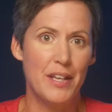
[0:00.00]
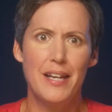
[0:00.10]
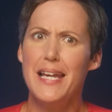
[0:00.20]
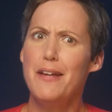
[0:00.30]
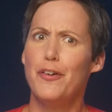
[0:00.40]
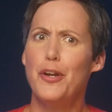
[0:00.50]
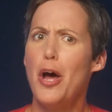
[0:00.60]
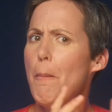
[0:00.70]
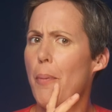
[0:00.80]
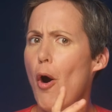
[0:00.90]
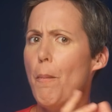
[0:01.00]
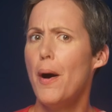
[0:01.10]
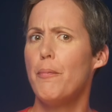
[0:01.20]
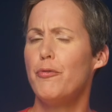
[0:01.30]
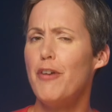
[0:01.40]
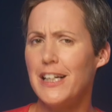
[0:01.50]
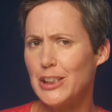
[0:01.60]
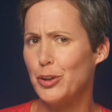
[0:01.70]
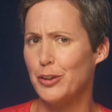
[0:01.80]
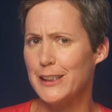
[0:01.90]
and even a pop-up
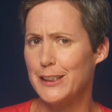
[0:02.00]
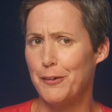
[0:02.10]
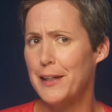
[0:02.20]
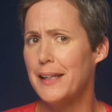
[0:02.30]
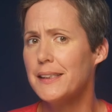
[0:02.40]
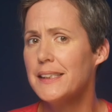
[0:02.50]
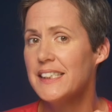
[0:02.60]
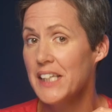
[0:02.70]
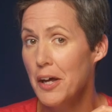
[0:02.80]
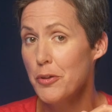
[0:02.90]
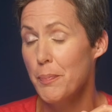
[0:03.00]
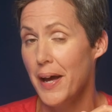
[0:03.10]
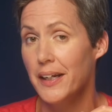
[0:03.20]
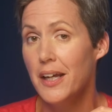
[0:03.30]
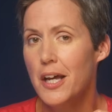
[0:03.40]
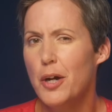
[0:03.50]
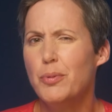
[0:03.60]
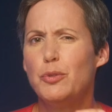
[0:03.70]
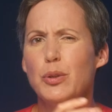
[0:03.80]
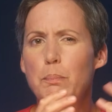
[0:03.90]
restaurant on London's South Bank
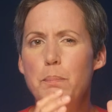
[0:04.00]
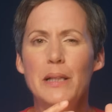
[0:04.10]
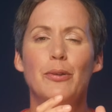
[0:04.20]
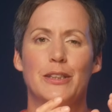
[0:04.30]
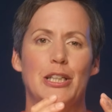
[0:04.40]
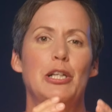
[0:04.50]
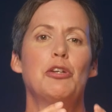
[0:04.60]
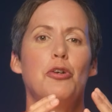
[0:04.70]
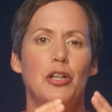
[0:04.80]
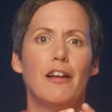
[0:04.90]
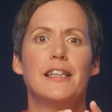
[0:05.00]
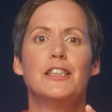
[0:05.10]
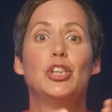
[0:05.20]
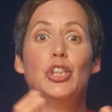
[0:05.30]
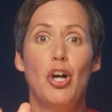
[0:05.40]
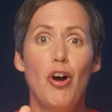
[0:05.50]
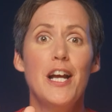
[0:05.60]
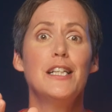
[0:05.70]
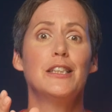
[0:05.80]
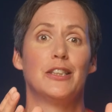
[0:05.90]
which was built to look like a
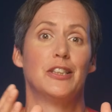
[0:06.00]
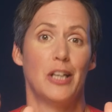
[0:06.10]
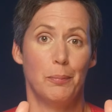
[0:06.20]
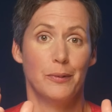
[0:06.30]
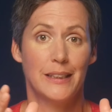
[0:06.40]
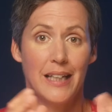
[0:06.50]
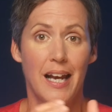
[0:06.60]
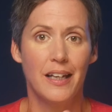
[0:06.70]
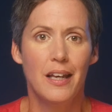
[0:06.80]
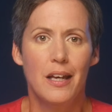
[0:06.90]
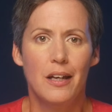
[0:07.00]
giant double stack